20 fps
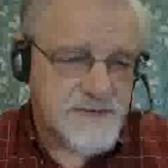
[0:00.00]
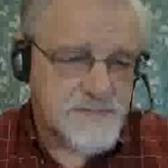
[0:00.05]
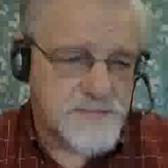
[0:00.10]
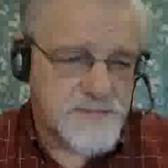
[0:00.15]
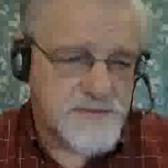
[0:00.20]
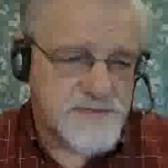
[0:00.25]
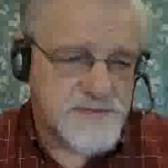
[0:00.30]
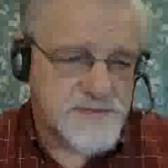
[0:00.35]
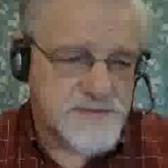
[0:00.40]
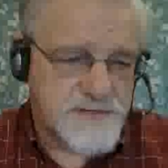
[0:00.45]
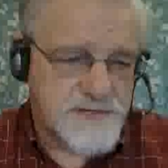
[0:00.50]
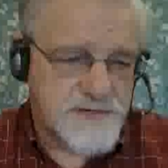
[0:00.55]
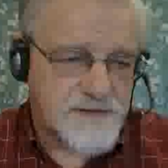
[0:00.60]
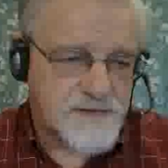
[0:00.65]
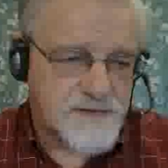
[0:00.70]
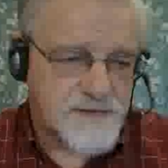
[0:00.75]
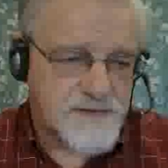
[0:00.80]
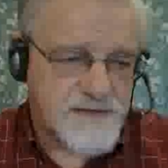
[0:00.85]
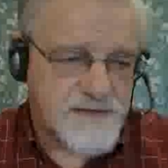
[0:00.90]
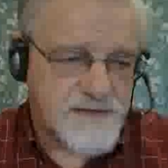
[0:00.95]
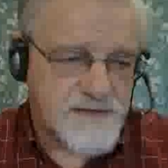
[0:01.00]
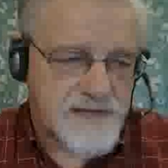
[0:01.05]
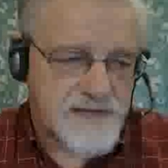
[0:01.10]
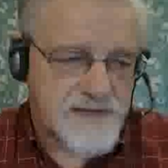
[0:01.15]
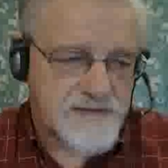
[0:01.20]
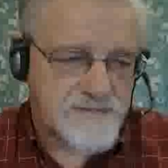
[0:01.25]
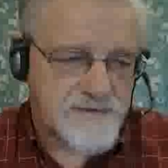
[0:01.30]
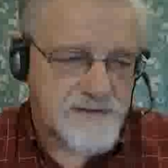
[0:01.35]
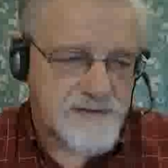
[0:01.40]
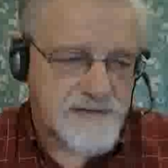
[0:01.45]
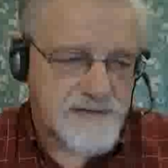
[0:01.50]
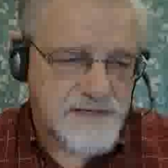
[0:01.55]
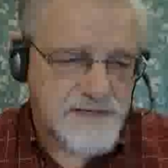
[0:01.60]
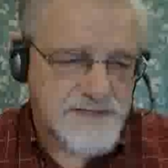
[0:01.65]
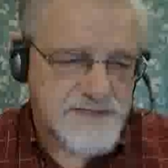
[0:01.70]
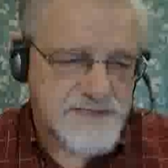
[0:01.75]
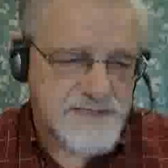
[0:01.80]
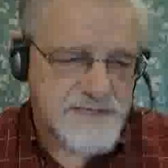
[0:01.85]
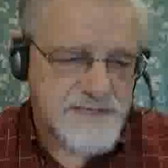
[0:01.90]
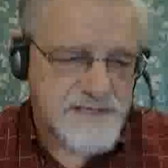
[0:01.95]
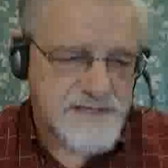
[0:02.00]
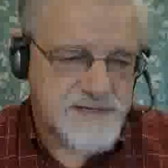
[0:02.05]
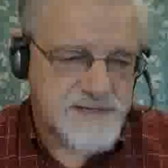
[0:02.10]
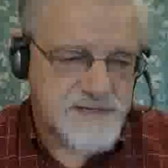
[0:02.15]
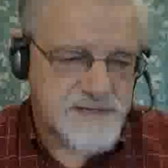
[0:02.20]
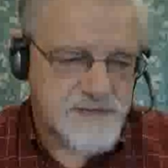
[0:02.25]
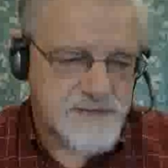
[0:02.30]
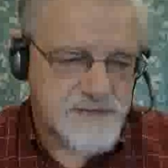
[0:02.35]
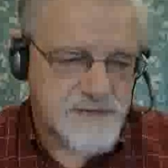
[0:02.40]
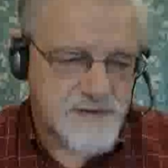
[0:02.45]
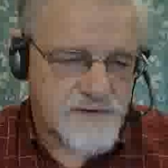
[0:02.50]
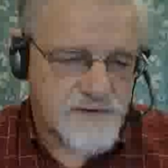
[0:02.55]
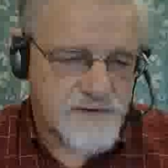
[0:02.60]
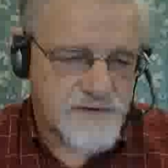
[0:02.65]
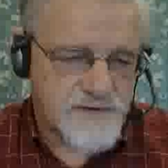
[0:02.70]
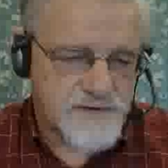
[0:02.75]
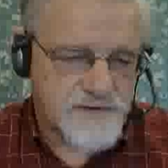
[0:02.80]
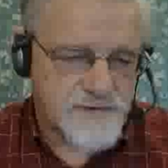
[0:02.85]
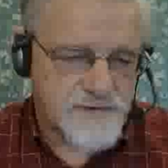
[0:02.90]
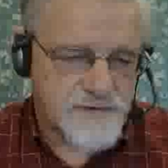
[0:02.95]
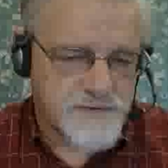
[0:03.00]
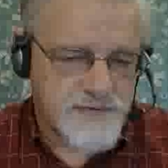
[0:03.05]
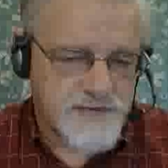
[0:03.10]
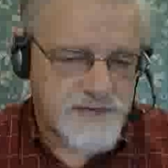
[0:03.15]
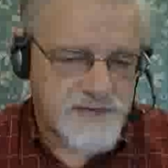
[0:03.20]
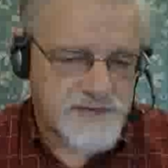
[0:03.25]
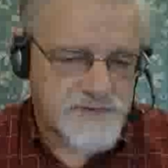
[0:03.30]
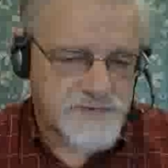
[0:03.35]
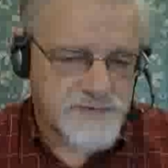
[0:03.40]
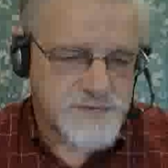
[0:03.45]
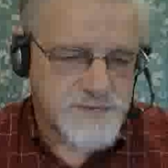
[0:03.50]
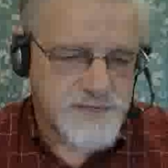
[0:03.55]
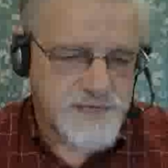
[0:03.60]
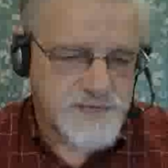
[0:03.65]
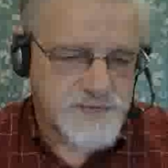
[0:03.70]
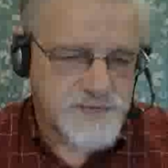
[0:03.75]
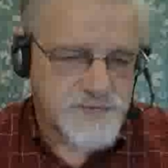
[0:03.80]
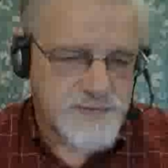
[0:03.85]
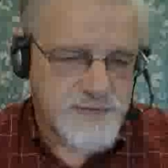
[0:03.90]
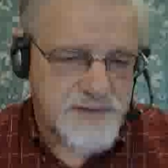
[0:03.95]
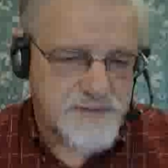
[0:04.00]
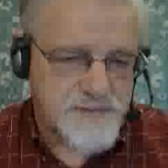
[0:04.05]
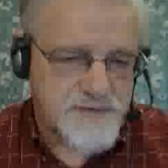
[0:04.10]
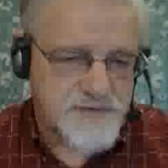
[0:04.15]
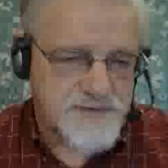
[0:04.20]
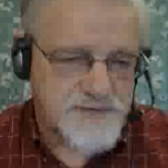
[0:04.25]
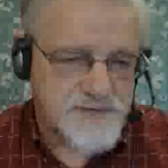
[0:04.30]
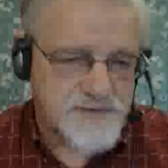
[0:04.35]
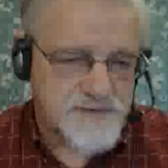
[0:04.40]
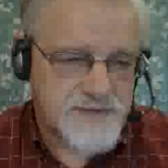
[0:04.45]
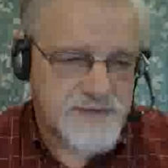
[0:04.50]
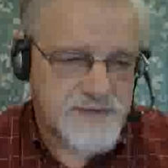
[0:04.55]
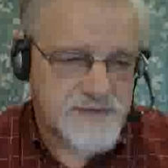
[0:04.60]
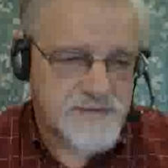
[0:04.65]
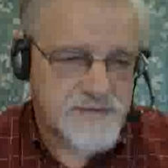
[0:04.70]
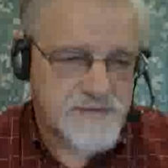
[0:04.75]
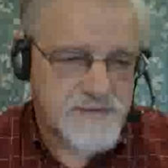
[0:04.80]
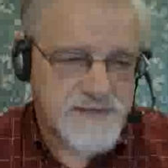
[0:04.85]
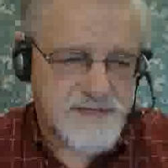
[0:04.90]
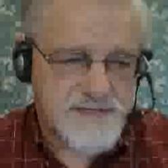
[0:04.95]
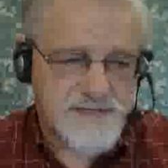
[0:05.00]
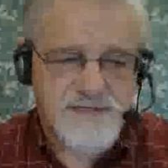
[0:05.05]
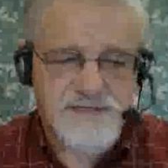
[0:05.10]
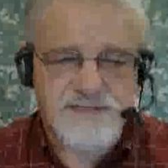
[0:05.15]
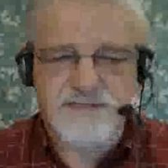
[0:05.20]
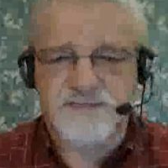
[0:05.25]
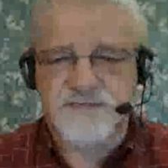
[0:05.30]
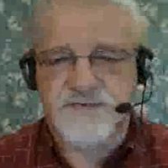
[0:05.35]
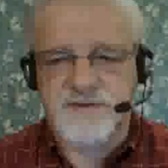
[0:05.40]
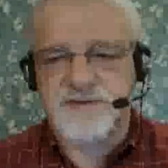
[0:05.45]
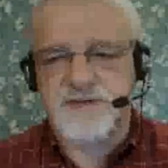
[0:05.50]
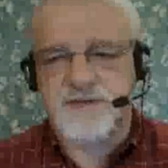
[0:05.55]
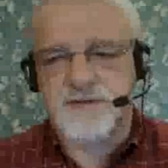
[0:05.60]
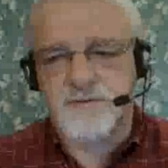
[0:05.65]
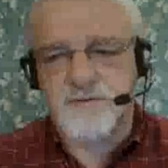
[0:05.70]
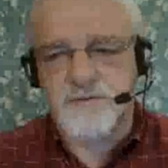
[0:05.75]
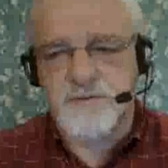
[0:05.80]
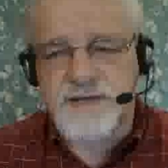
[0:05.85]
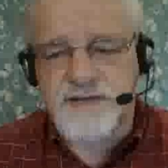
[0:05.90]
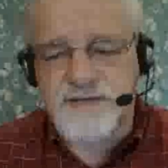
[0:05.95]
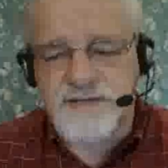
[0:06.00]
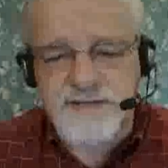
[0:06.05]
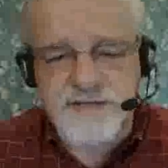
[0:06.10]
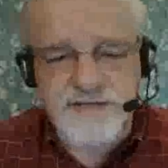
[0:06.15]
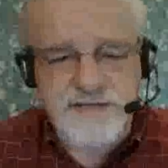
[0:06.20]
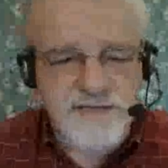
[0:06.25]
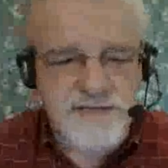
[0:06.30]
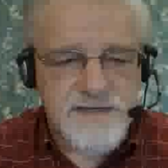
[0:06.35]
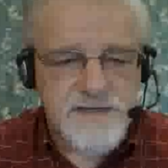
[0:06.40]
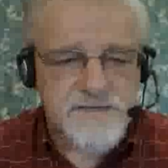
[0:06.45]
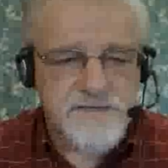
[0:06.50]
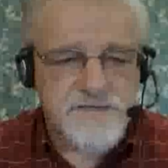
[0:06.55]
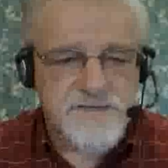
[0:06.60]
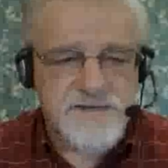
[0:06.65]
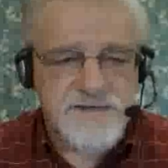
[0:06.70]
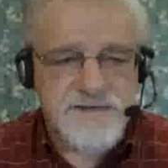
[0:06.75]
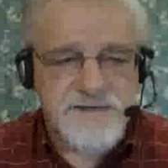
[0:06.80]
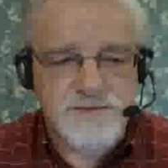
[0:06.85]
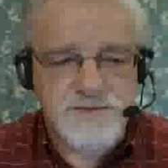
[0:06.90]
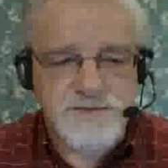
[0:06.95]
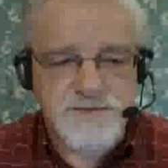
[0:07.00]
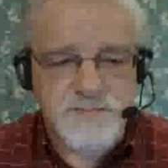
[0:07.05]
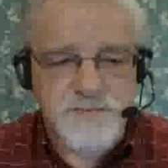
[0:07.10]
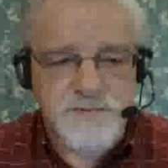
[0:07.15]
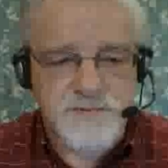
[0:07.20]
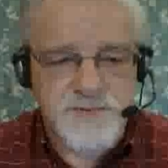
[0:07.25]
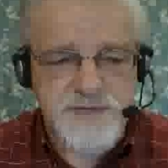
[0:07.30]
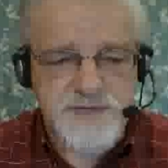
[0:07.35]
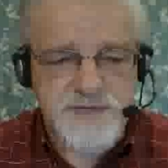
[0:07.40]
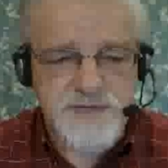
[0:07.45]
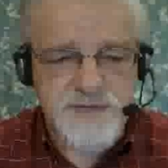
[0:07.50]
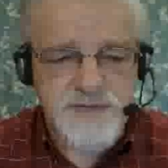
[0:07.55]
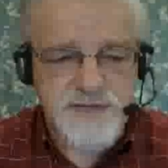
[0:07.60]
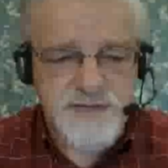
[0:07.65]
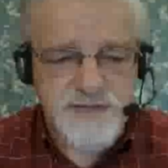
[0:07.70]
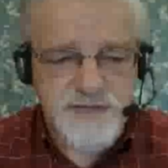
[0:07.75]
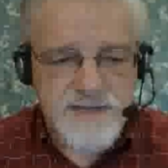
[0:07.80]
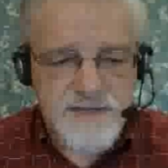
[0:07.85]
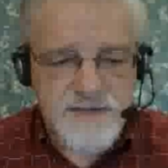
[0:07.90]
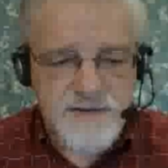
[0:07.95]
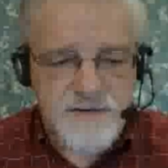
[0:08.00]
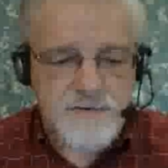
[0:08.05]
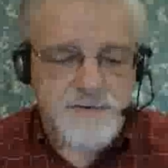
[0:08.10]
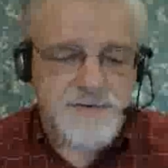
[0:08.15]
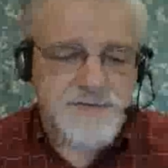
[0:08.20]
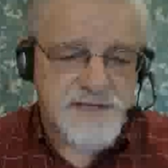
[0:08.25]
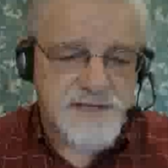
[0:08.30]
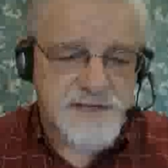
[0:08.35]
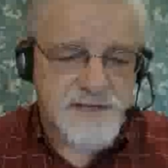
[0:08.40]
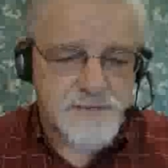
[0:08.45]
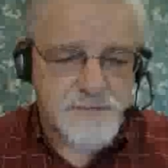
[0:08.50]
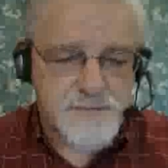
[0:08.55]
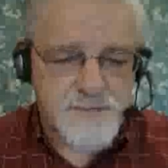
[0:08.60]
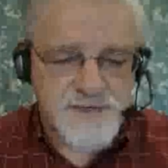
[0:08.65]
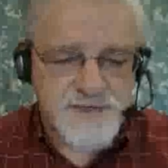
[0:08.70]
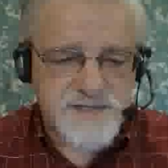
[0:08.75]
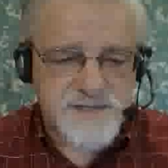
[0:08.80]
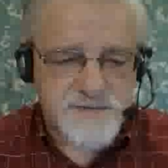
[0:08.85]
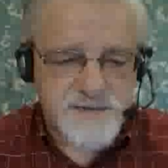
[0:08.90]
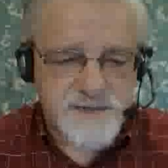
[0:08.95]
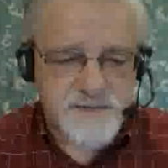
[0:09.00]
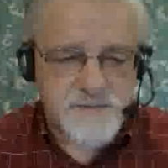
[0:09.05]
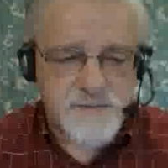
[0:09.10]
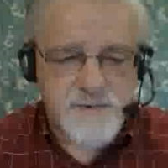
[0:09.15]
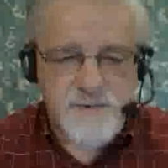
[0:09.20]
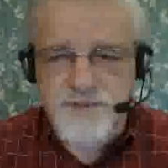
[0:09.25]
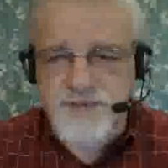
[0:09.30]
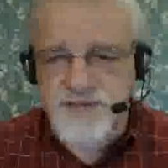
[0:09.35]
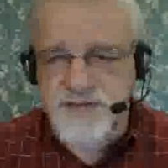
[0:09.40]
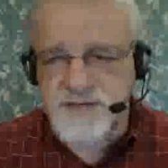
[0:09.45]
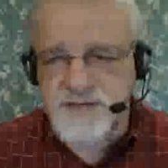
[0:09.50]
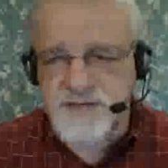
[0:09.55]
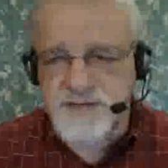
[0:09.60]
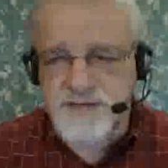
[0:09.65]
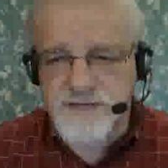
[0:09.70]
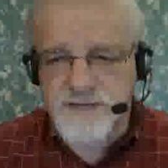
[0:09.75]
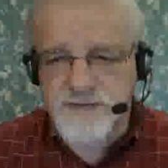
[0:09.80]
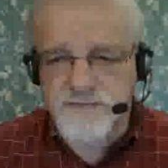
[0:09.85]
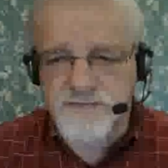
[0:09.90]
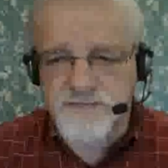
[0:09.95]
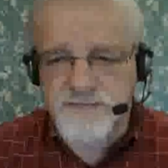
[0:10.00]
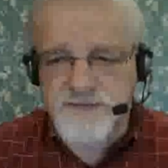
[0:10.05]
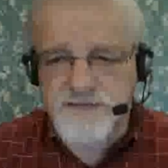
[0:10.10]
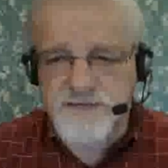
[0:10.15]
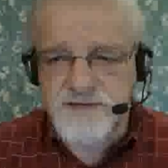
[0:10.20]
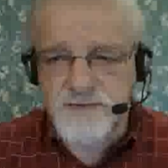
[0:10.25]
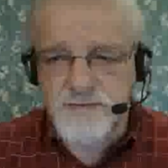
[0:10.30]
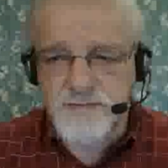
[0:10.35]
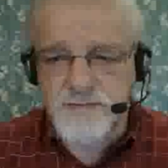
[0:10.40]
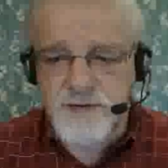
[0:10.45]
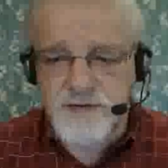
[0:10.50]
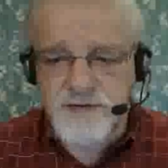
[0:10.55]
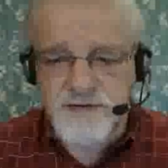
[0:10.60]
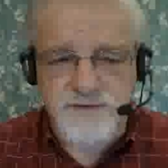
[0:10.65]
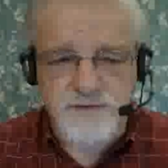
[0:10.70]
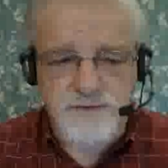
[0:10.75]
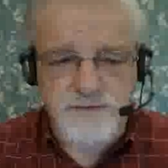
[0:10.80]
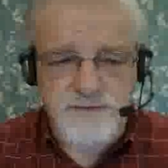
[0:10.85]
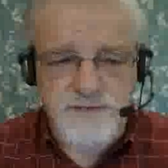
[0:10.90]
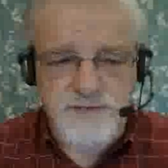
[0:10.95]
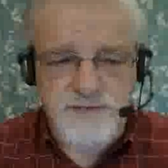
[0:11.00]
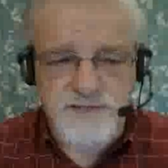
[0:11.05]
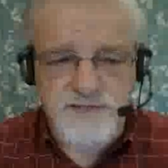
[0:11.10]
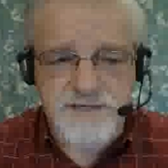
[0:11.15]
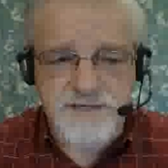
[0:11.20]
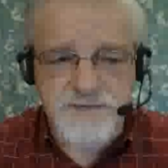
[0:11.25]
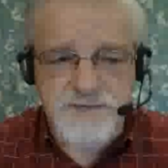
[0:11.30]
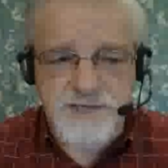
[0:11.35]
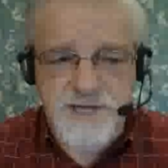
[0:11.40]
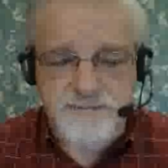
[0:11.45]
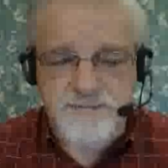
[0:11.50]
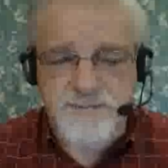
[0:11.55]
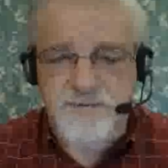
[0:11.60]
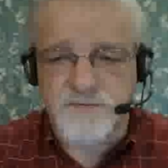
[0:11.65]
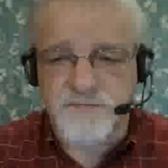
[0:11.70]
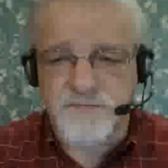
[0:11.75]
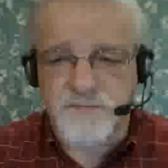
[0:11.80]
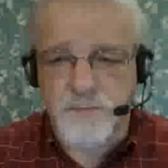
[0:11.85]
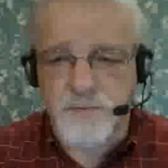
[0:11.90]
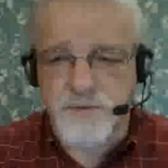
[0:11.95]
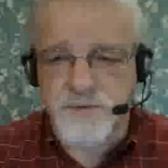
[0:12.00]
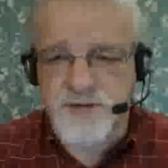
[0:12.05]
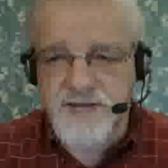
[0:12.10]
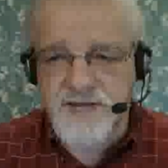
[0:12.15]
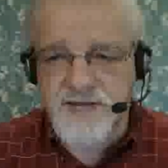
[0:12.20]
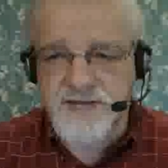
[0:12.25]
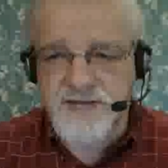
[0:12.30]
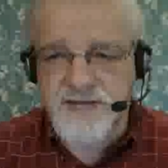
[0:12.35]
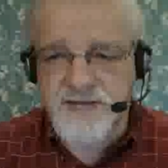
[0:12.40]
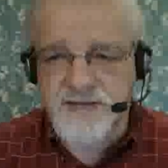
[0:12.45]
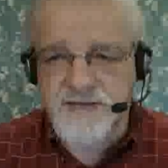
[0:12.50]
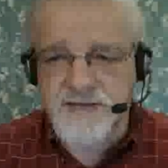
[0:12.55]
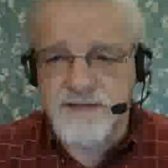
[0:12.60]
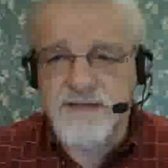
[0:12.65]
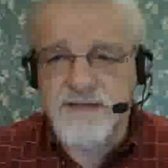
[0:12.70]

material that I've got listed here under introductory material in this video and then the other videos will be or the other material will be in another video under the chapter 4 heading.